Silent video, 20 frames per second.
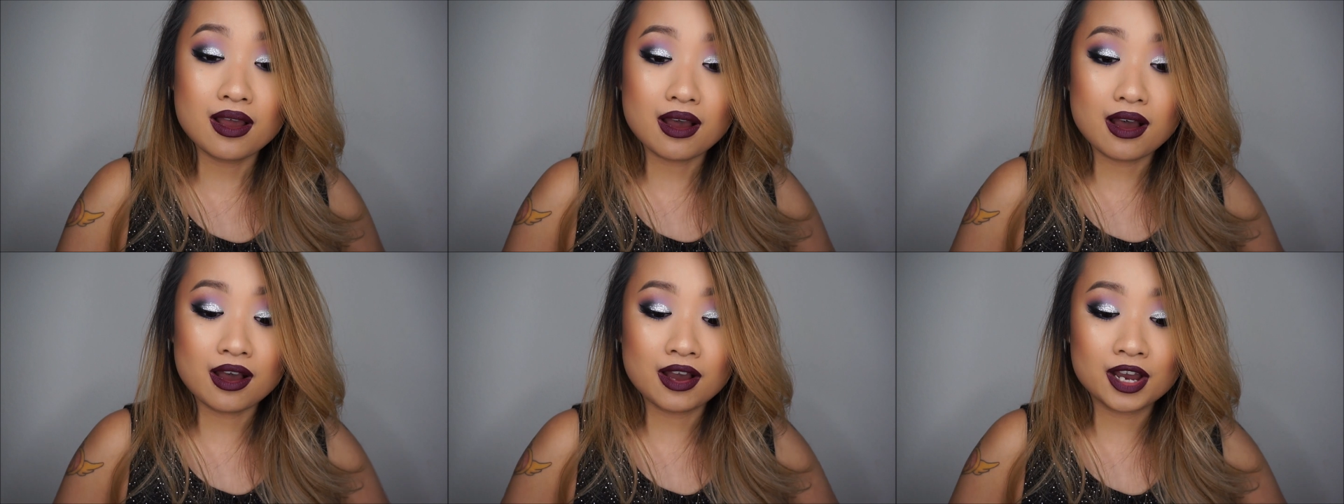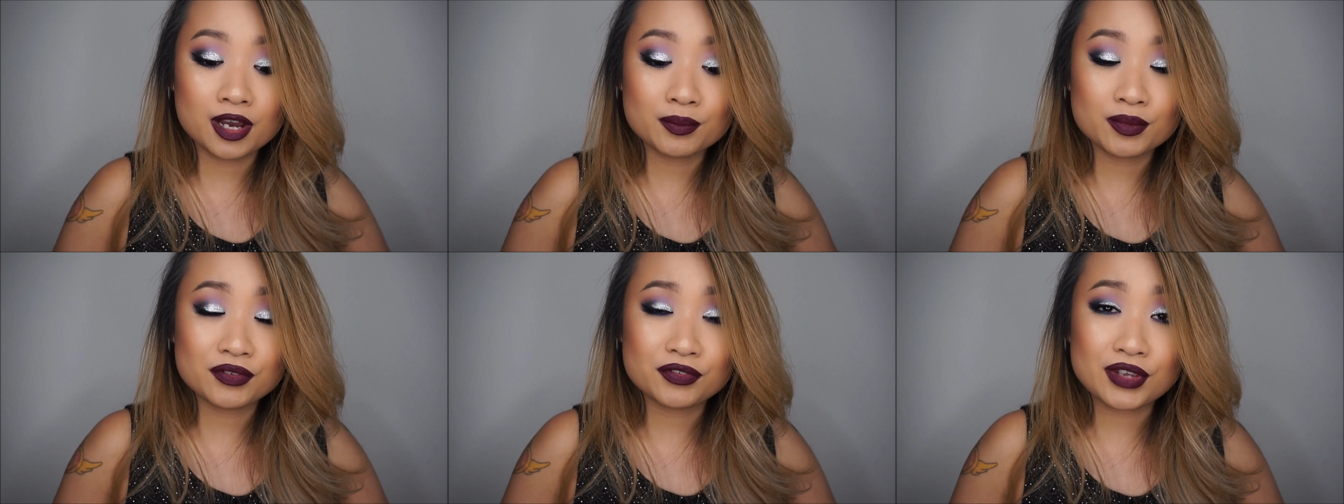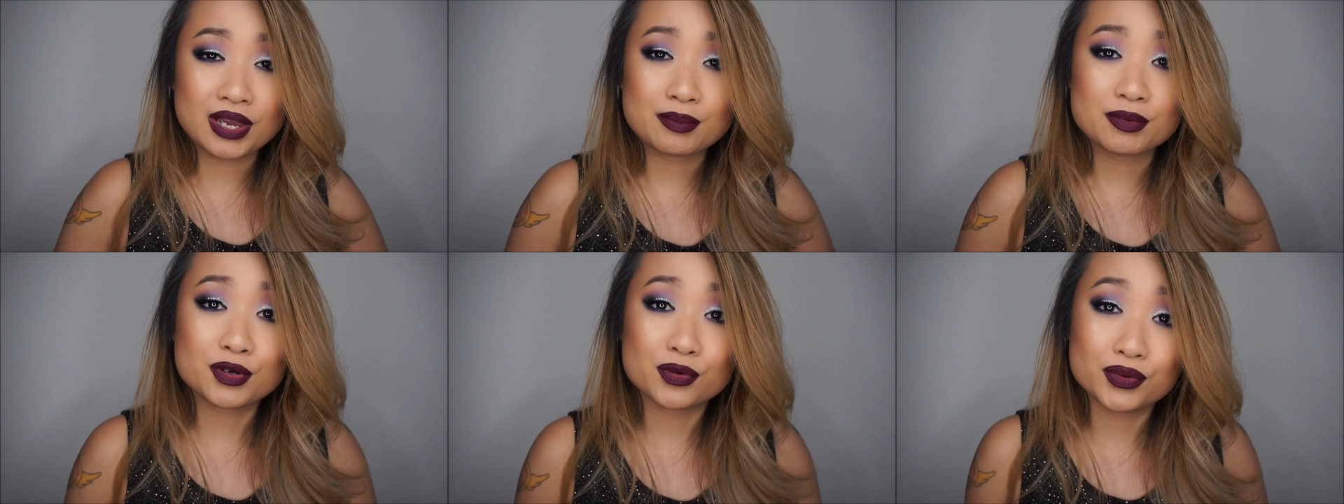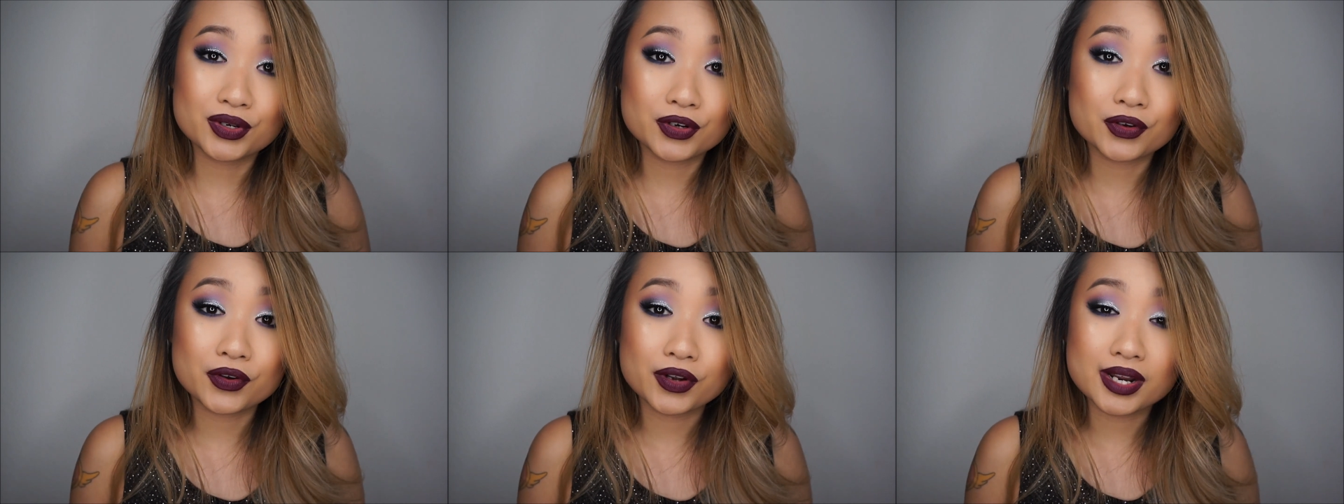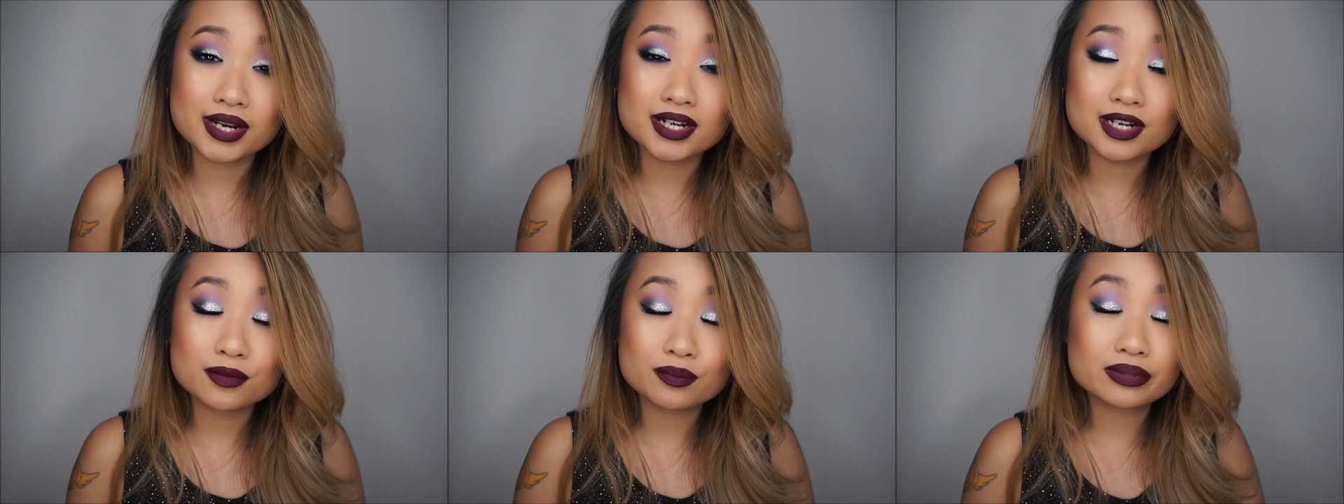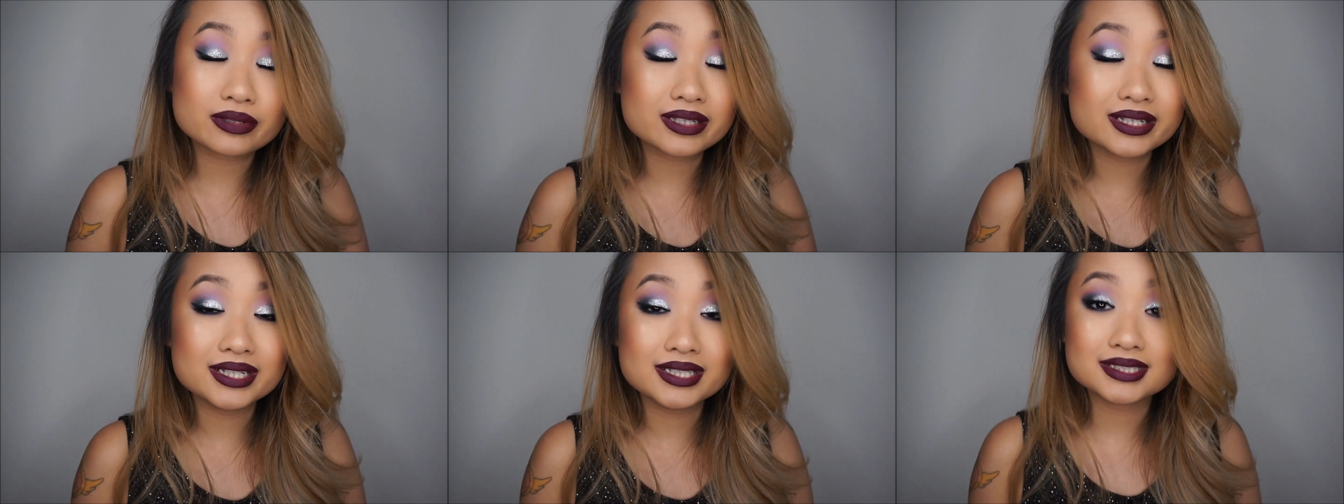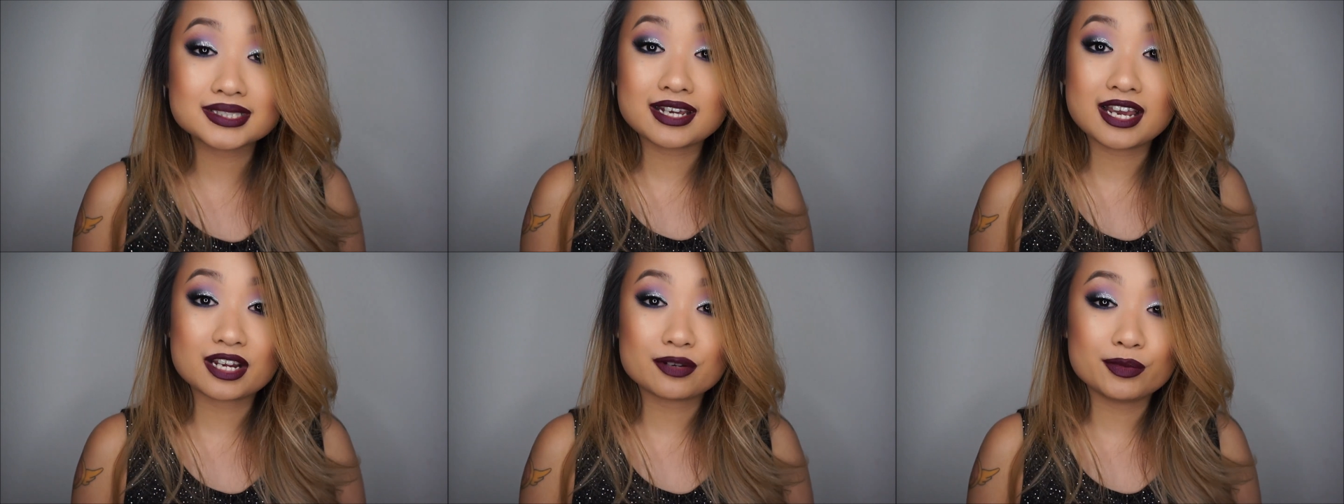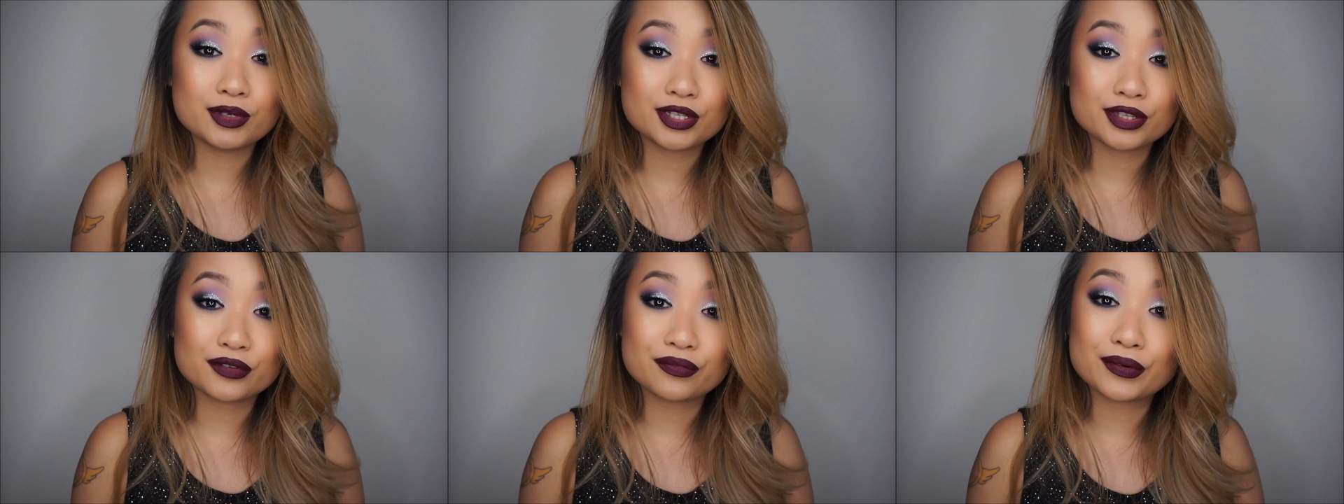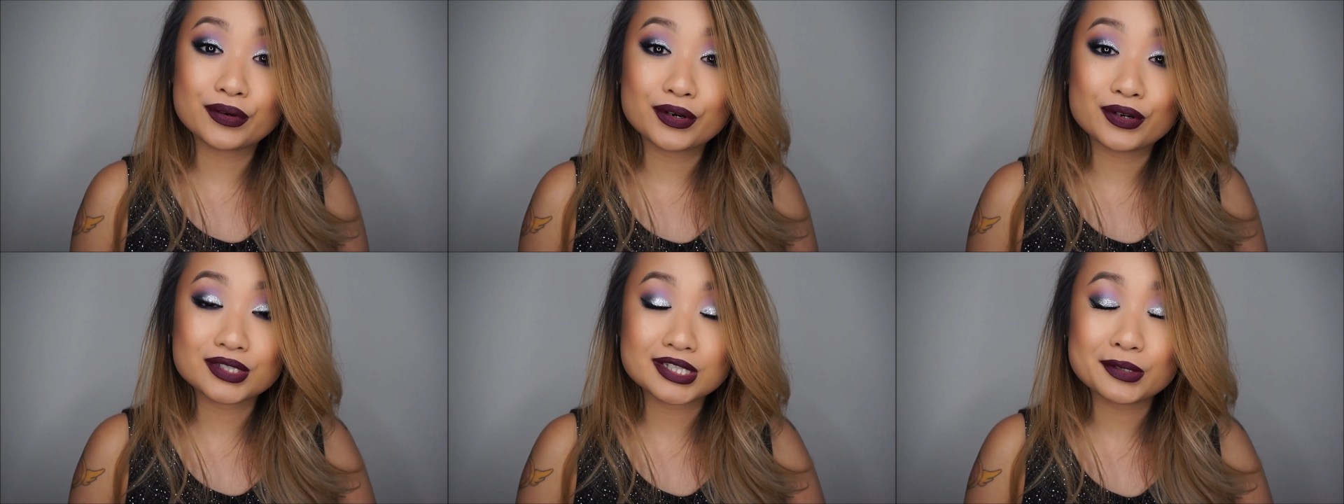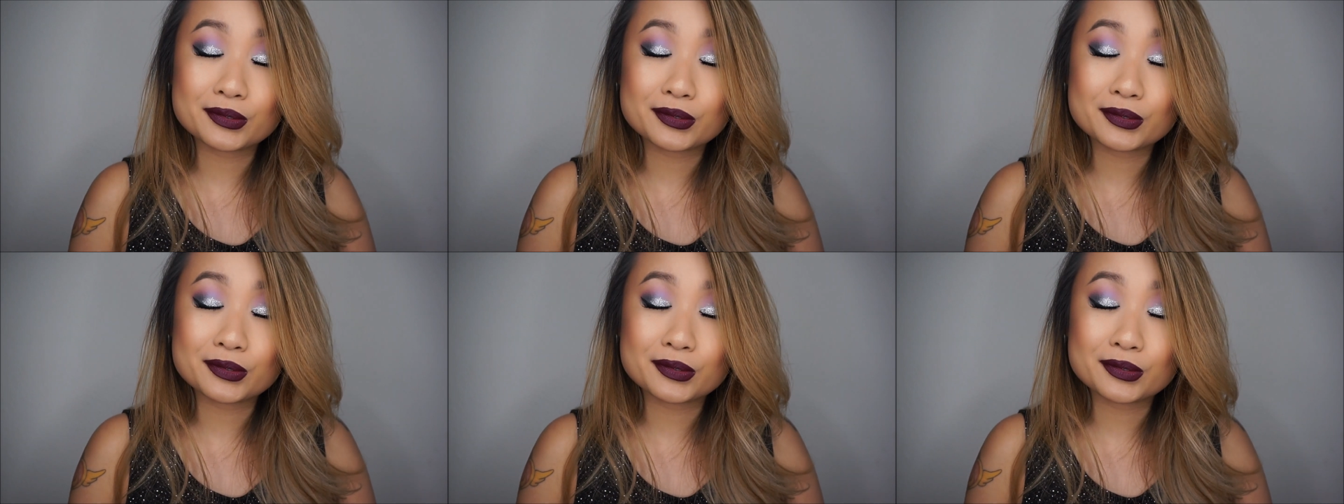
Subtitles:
If you happen to recreate it, please tag me in the photos.